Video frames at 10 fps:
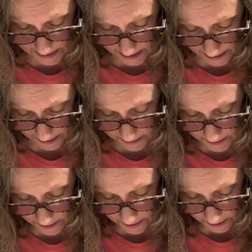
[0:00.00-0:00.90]
that.
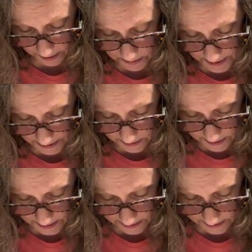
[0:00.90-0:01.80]
Oh my
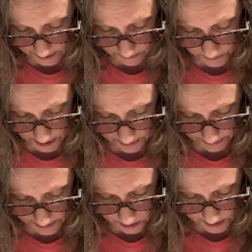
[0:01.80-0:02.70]
goodness. Well, no,
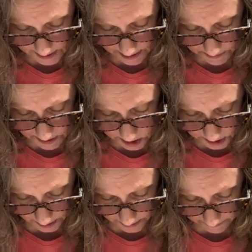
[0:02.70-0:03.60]
I just taped it
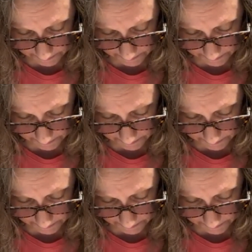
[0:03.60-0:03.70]
shut.